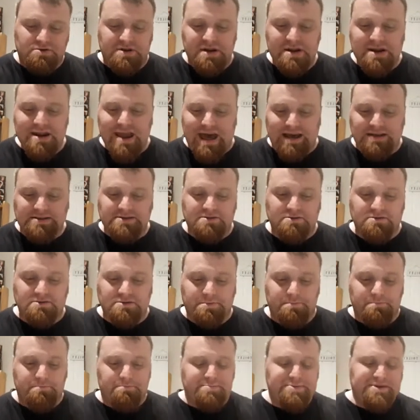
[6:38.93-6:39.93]

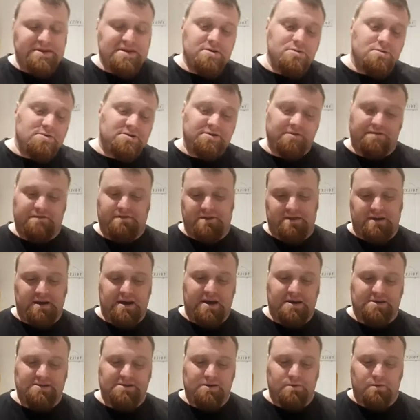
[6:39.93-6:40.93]
nestled beautifully
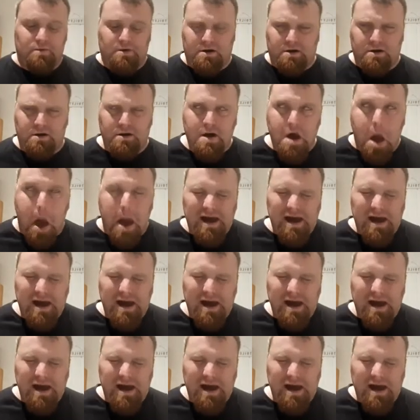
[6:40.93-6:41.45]
as it were,